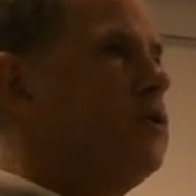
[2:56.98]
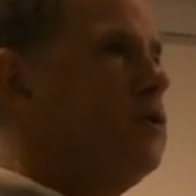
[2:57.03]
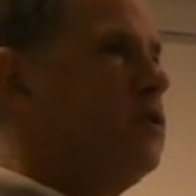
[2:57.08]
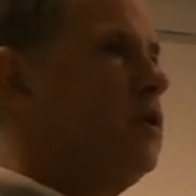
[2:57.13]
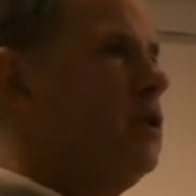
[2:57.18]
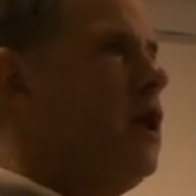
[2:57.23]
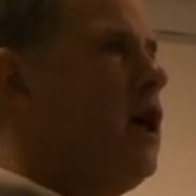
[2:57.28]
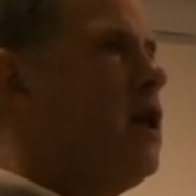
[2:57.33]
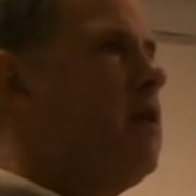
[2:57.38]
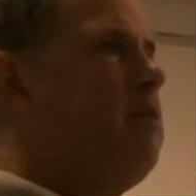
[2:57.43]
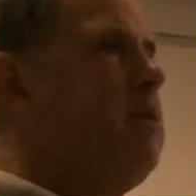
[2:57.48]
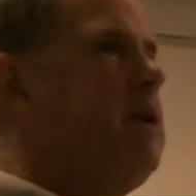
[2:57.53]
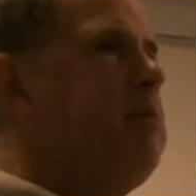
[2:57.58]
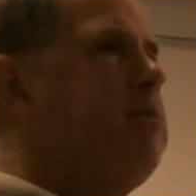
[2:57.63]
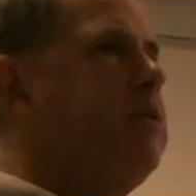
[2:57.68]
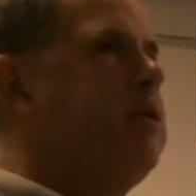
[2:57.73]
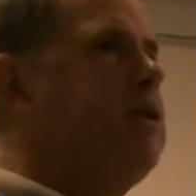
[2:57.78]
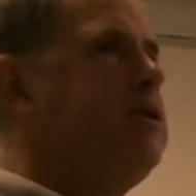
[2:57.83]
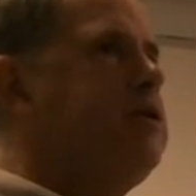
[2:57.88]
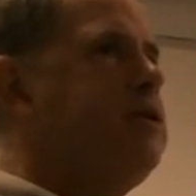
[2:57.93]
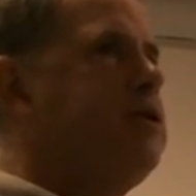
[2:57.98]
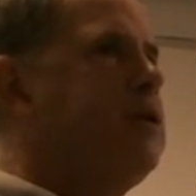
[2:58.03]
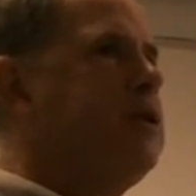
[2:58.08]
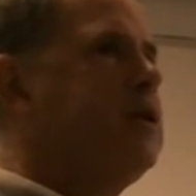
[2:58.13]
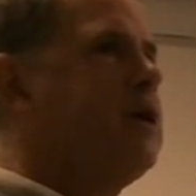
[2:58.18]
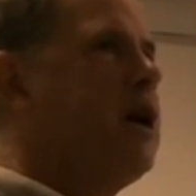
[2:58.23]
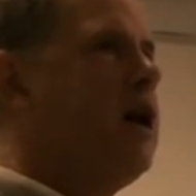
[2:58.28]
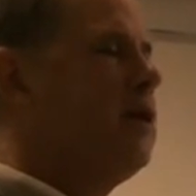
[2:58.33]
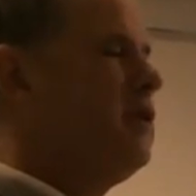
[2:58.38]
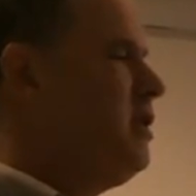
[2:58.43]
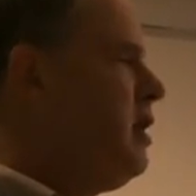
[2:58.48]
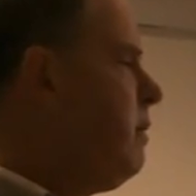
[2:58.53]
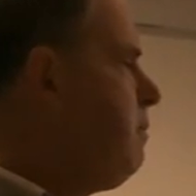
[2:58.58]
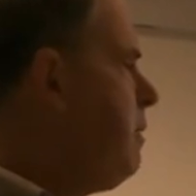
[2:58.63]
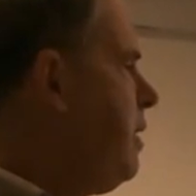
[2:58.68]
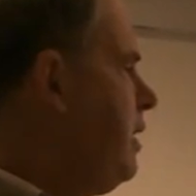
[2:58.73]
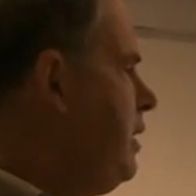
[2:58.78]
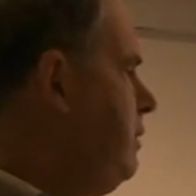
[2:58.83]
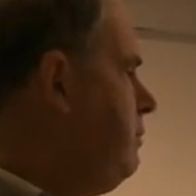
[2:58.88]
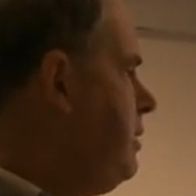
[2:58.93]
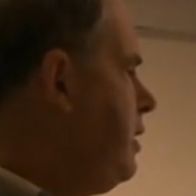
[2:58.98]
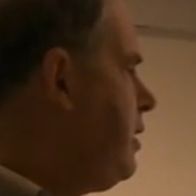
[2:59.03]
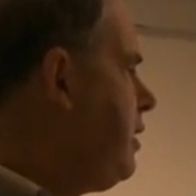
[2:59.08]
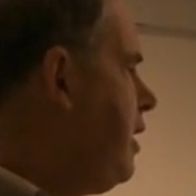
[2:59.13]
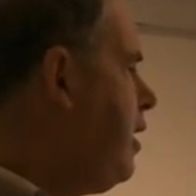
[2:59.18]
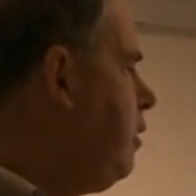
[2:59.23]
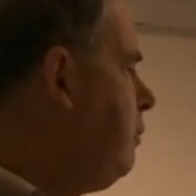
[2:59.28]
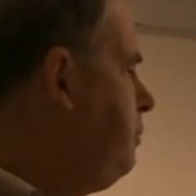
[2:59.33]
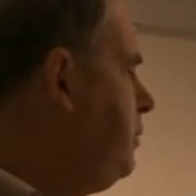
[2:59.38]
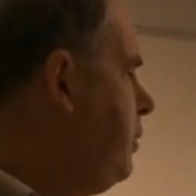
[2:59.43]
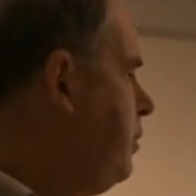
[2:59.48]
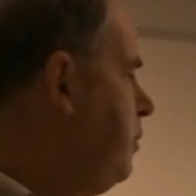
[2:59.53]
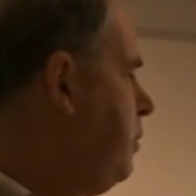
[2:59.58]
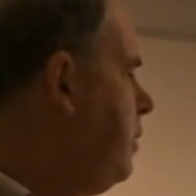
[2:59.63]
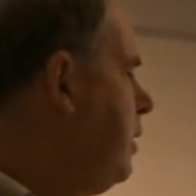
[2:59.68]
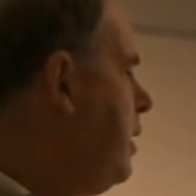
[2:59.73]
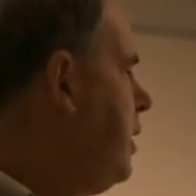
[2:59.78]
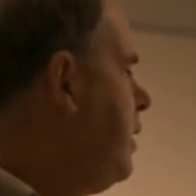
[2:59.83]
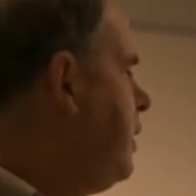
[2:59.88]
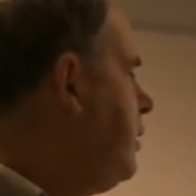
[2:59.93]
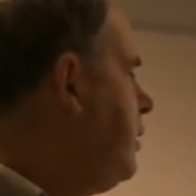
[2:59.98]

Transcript: so there's a lot of people that you could contact by email to help you.